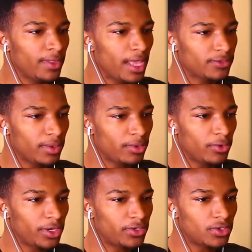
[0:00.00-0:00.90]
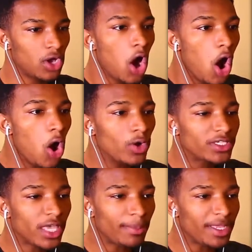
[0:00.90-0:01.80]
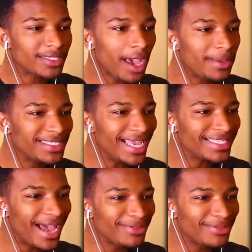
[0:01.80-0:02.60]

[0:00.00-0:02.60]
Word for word: That's what I'm going to do. Oh, it's, it's coming daytime